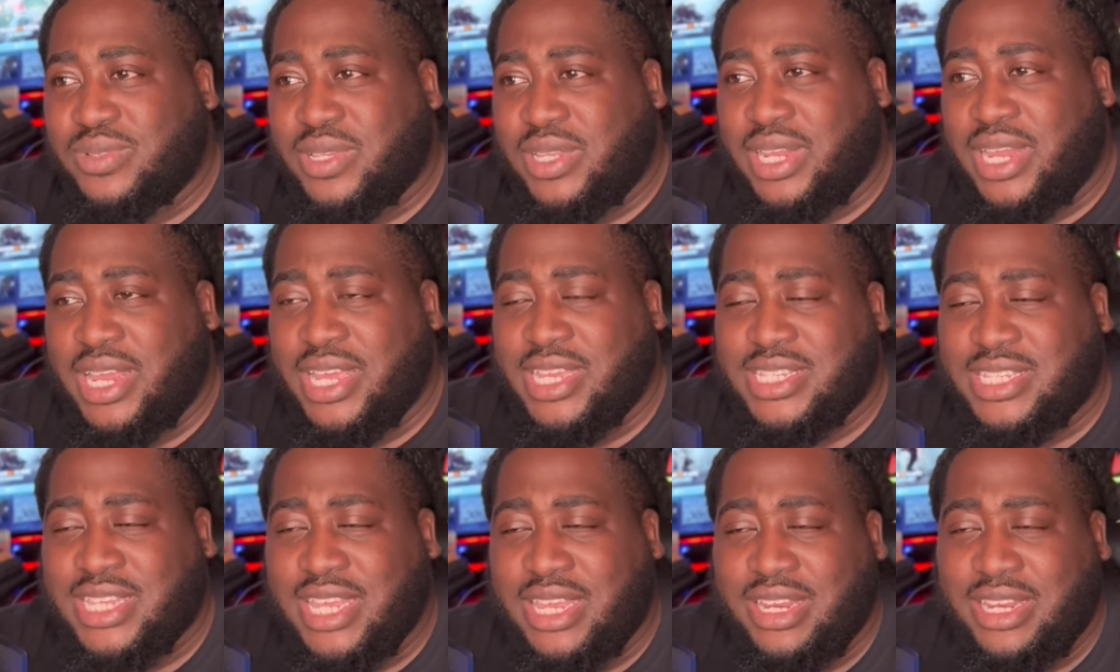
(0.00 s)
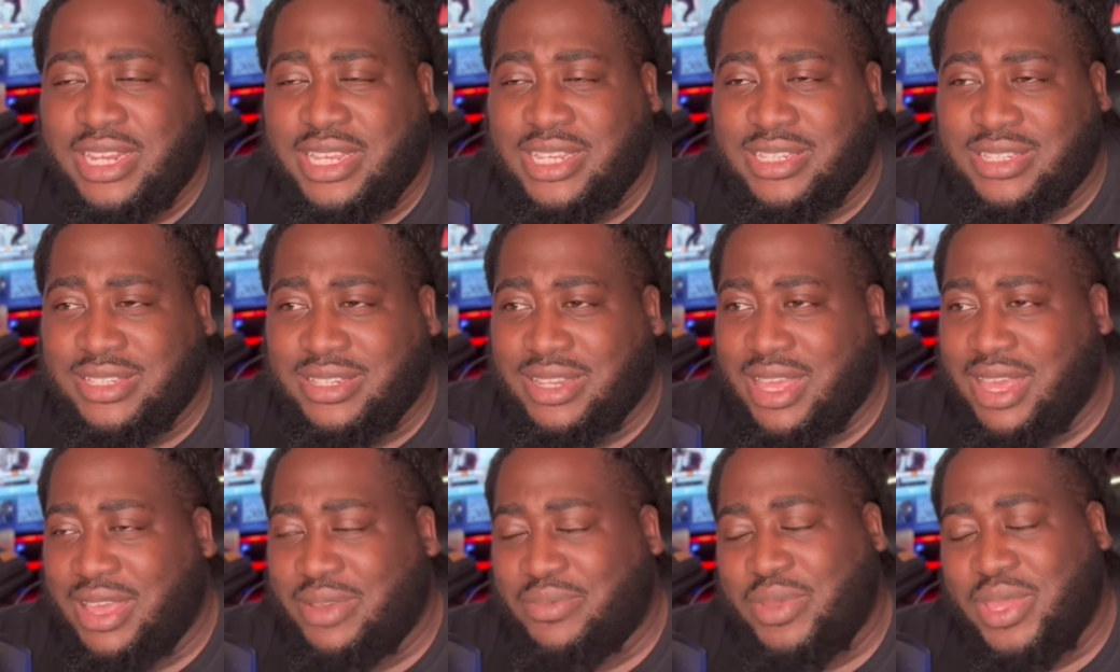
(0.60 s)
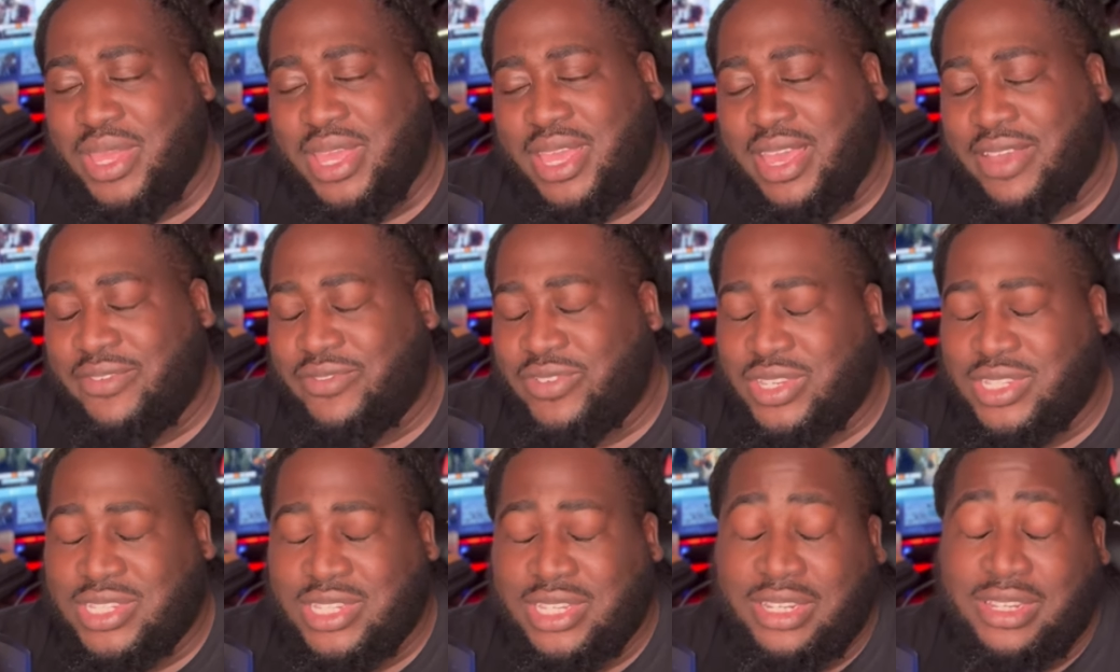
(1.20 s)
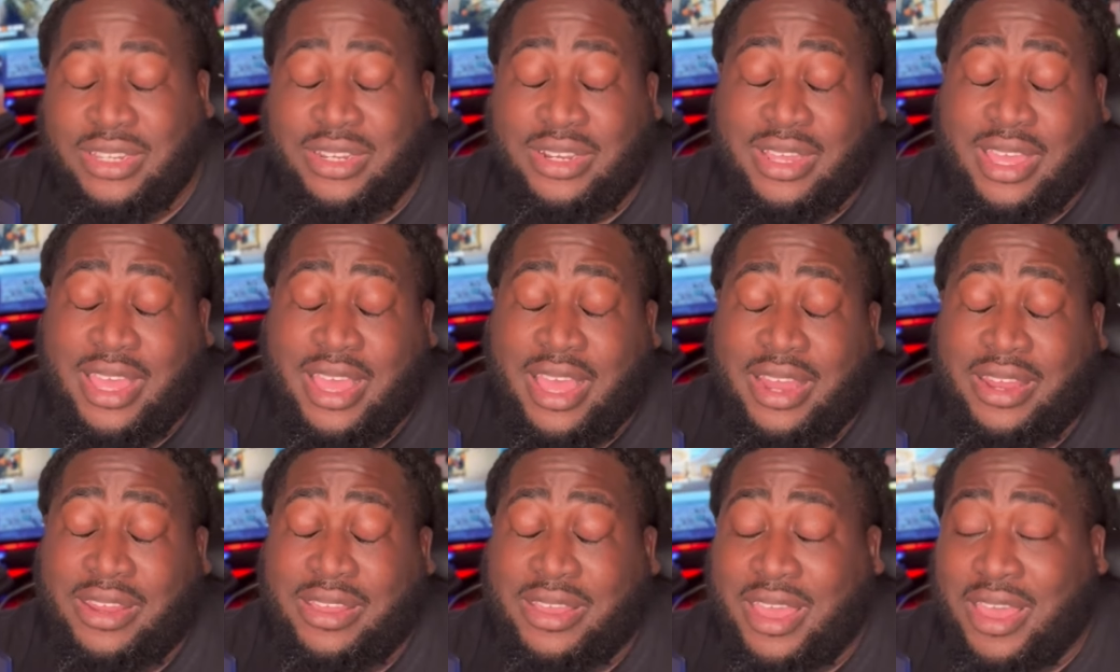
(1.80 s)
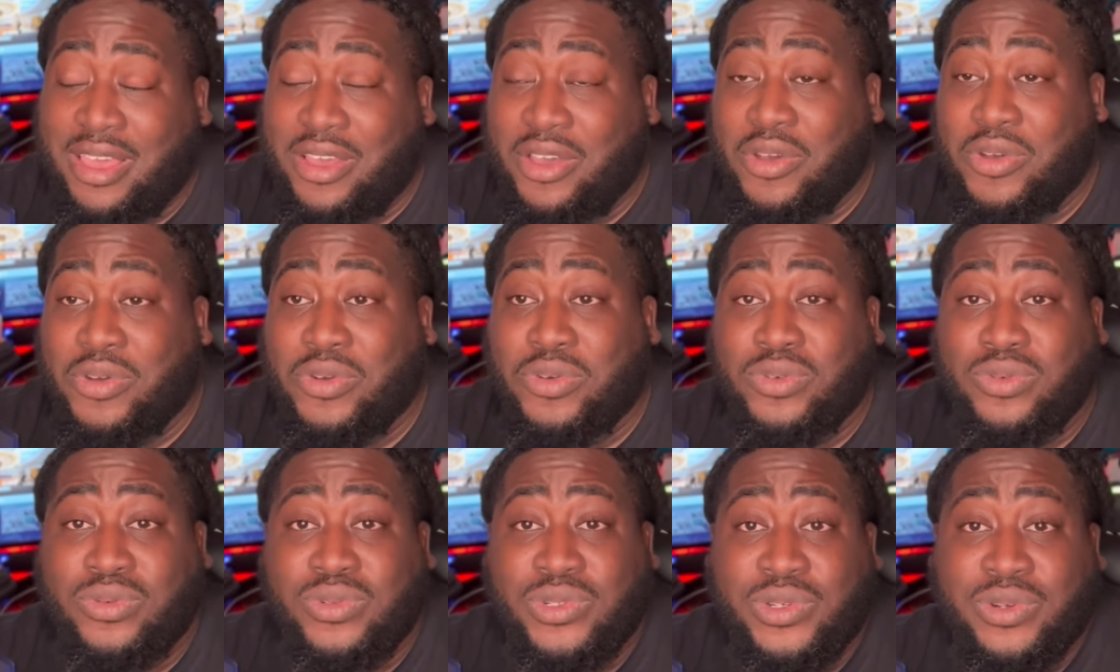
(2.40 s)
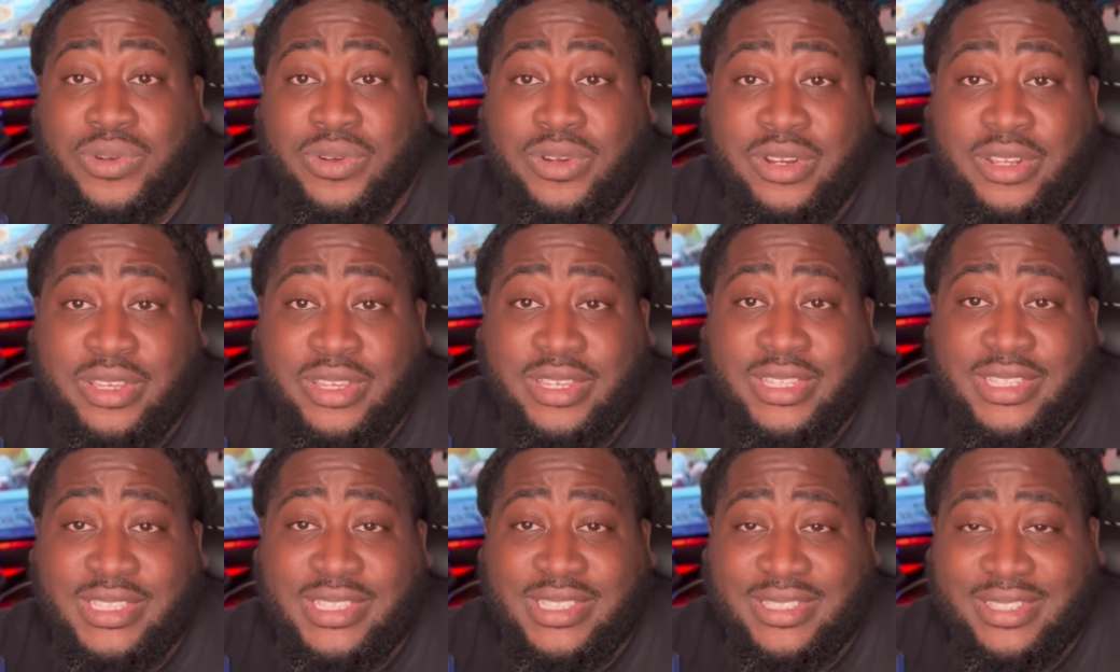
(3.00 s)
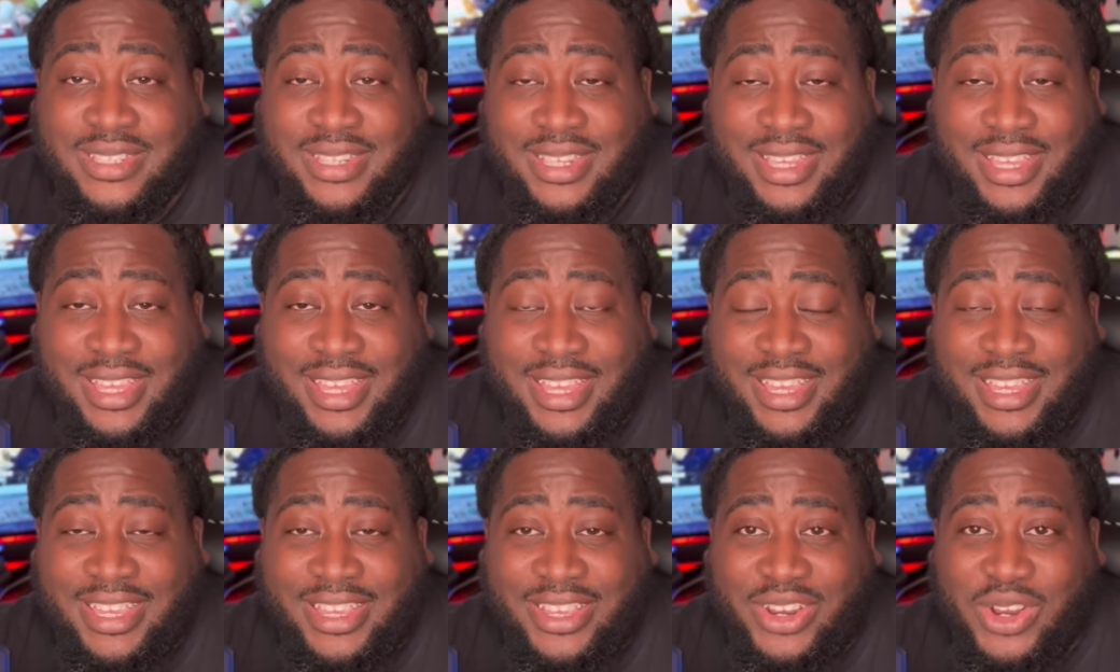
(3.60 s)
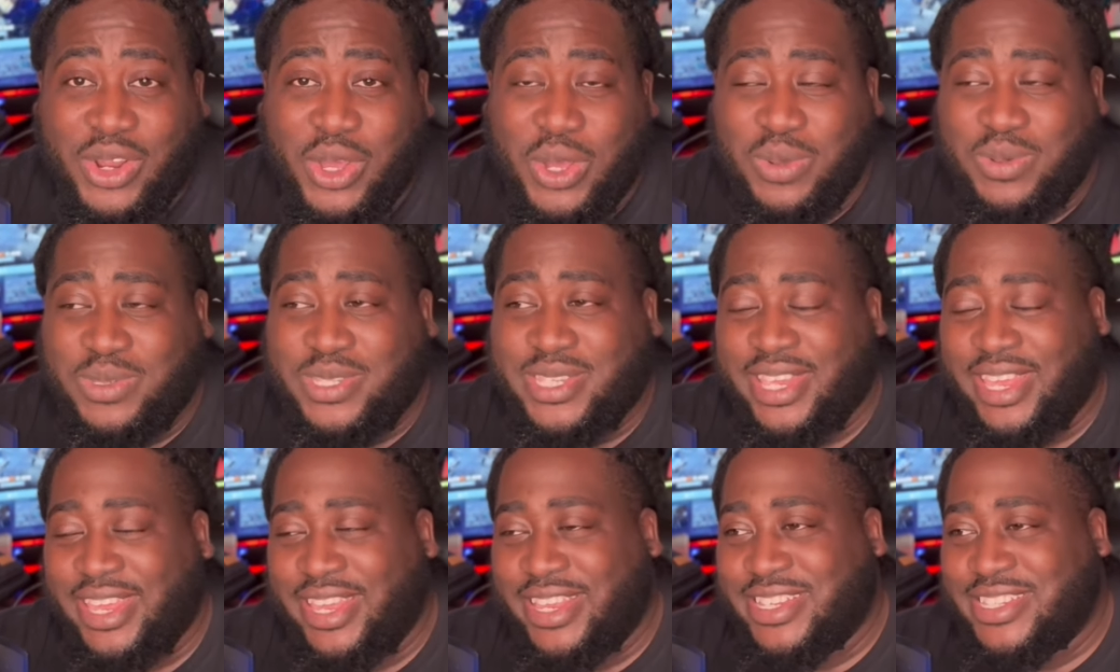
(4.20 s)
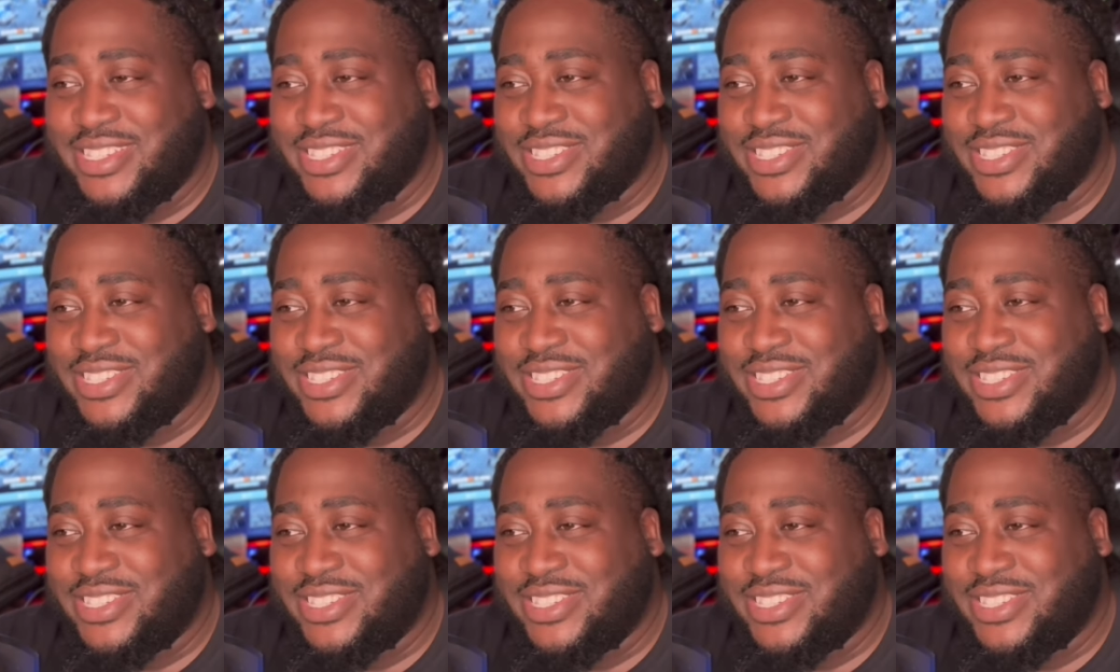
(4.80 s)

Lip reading: And like I said, look how old Durin is. You know what I'm saying?